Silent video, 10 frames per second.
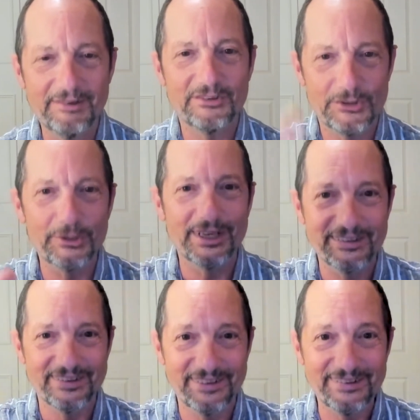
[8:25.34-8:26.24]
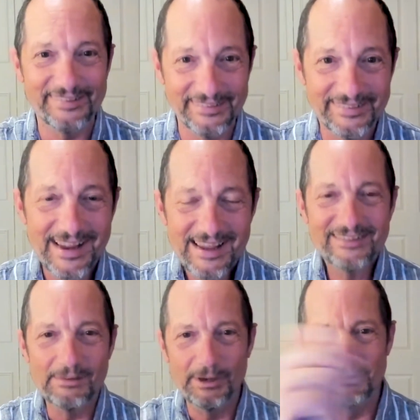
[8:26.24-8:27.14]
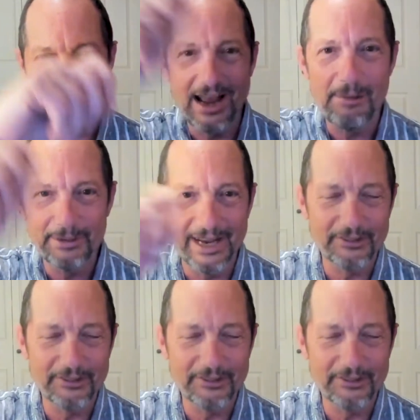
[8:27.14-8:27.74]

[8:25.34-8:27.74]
he was doing his editions. Somebody was copying